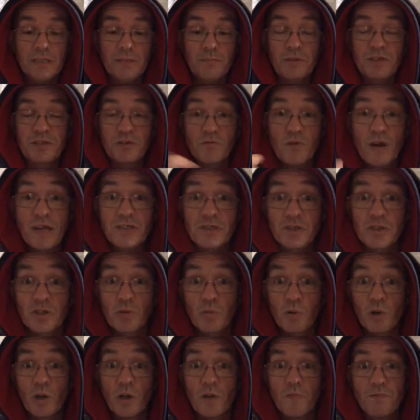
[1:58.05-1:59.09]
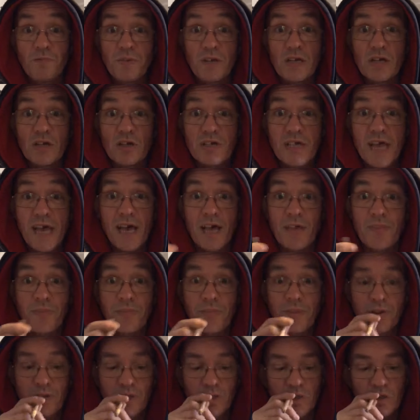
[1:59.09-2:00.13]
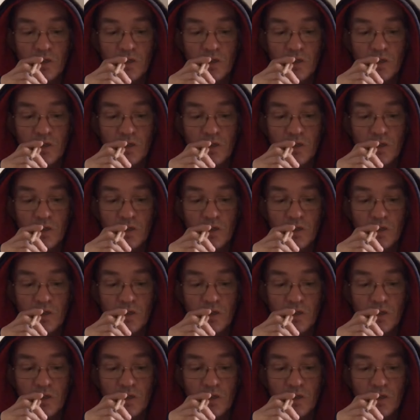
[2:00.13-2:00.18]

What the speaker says: But the rest of the world fear death.